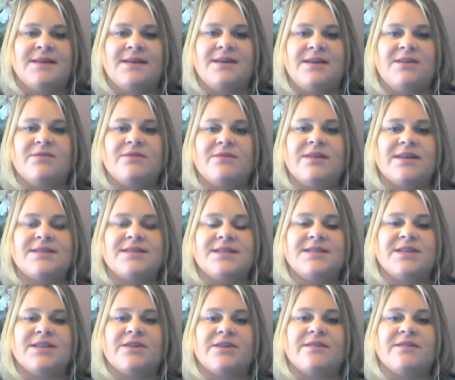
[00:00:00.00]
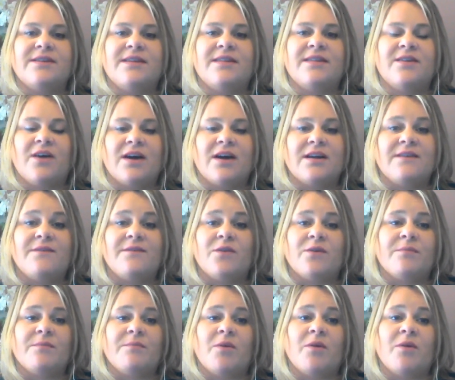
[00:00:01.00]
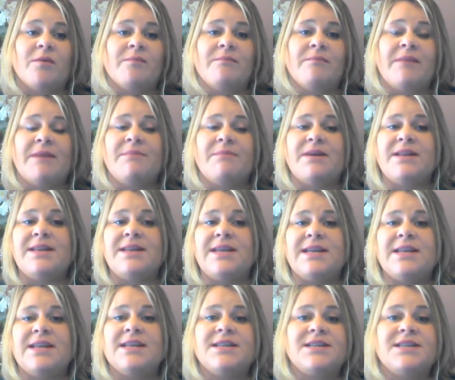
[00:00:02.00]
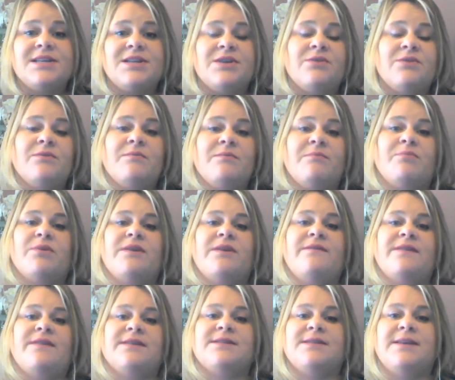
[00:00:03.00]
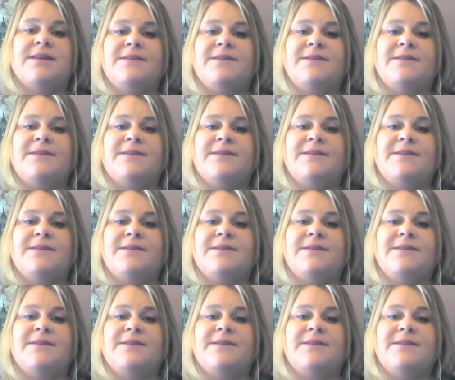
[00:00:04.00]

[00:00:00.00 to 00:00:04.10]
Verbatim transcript: necessarily thought of or maybe needed to do previously.